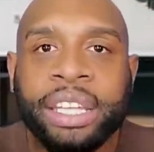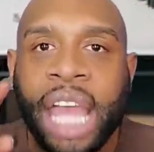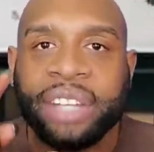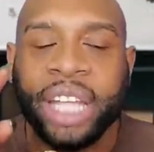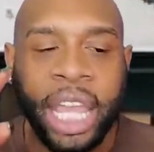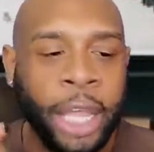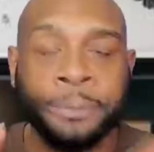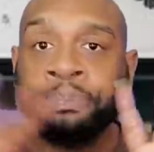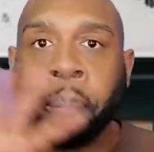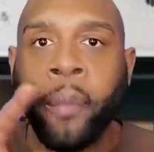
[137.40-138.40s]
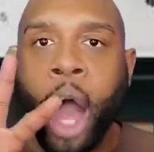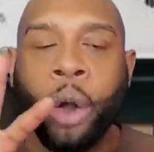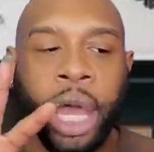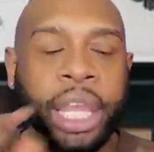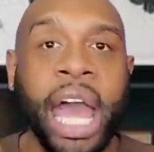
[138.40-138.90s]
Yes, he is.
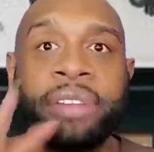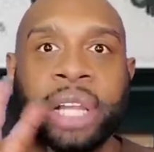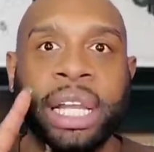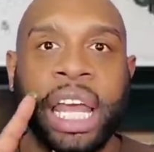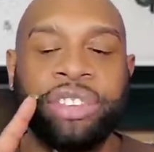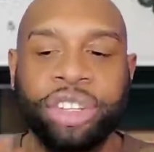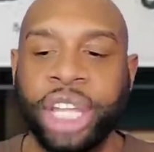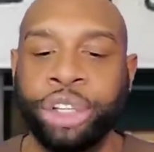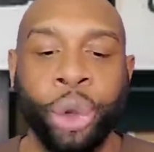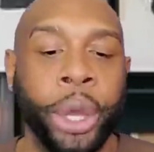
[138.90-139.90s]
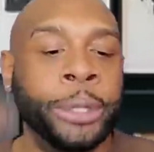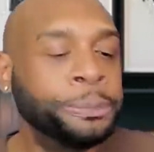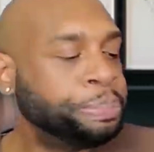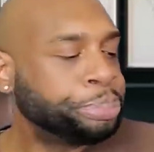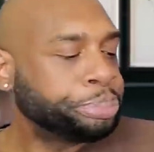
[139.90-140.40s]
Okay, you guys, let's just get to it.
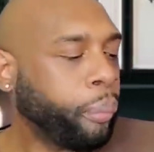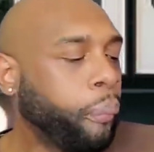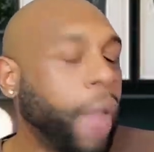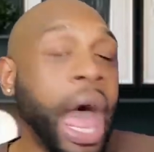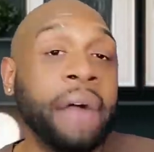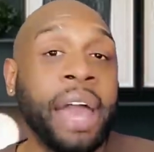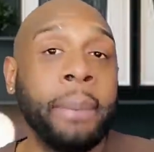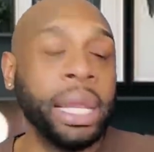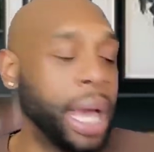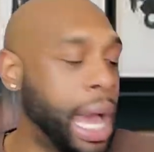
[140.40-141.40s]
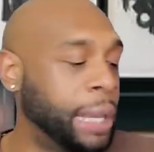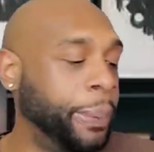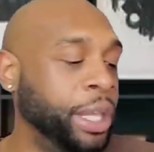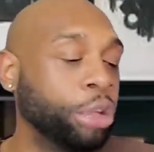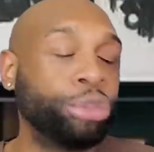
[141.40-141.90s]
I've got my little
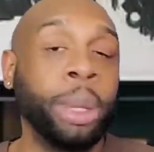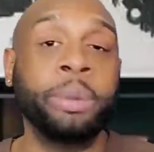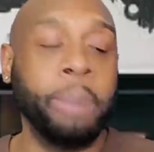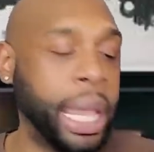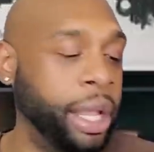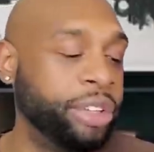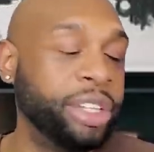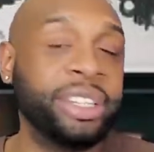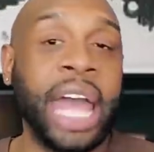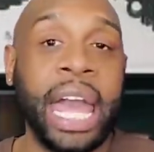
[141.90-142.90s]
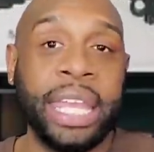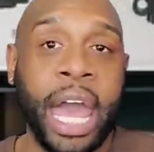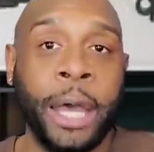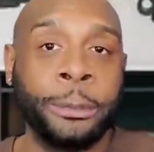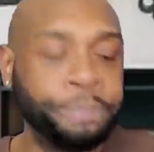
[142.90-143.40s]
jalapeno strips back here to the
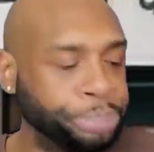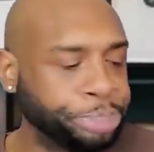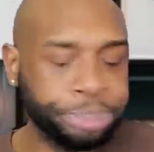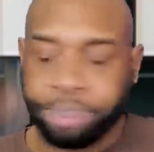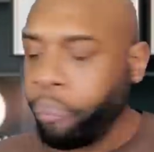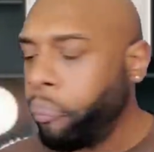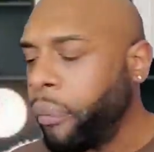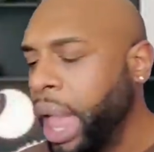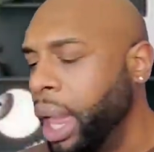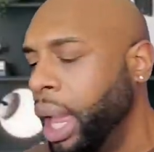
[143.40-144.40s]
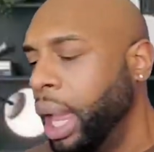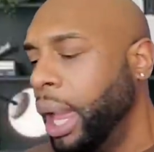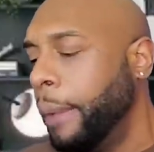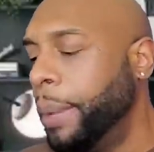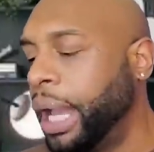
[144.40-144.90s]
side, y'all.
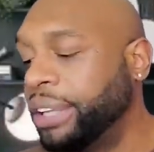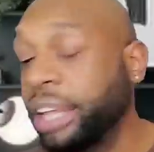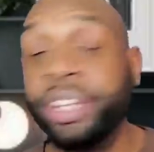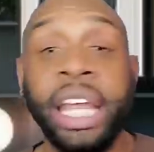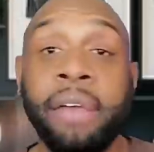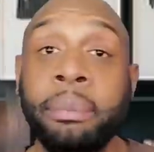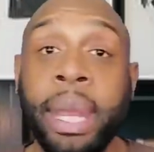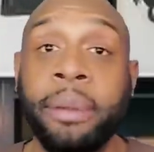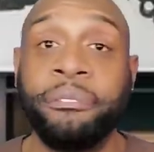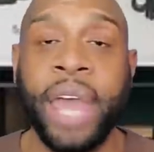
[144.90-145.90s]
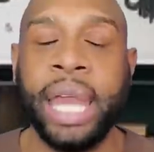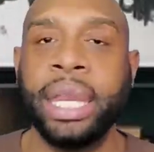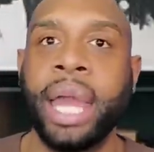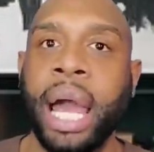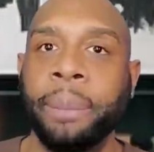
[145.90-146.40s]
Because I still haven't been
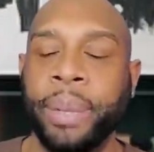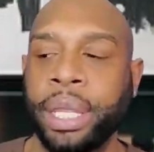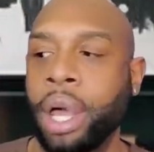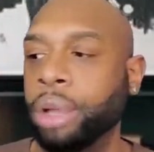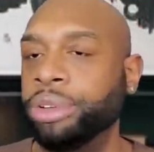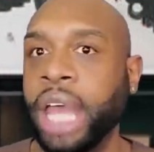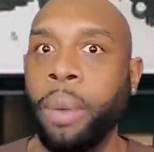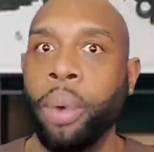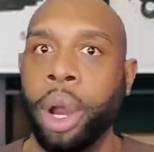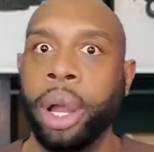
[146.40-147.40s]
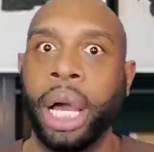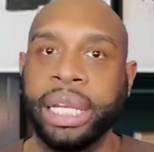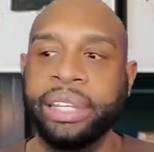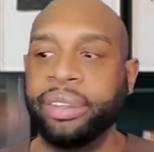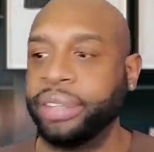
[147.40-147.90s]
find the jalapenos that were
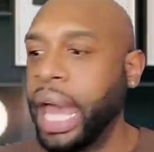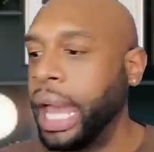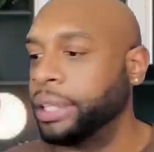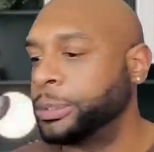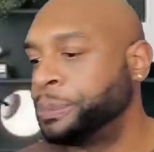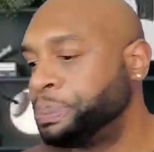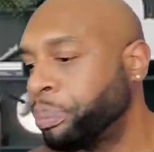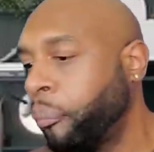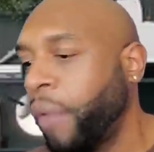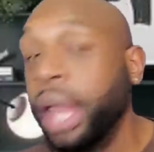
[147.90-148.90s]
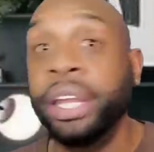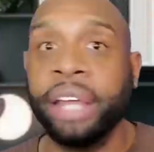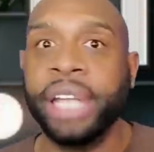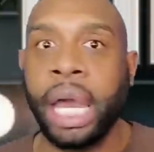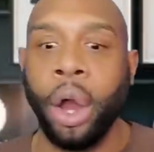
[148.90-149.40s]
a decent size.
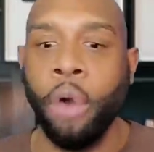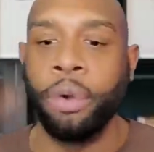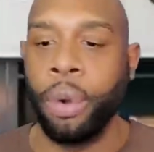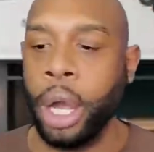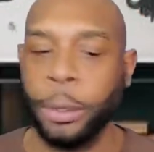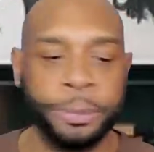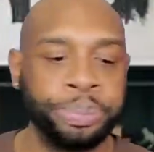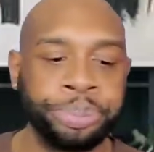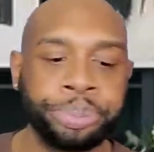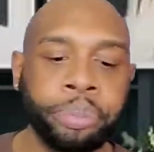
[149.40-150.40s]
Does not overgrown.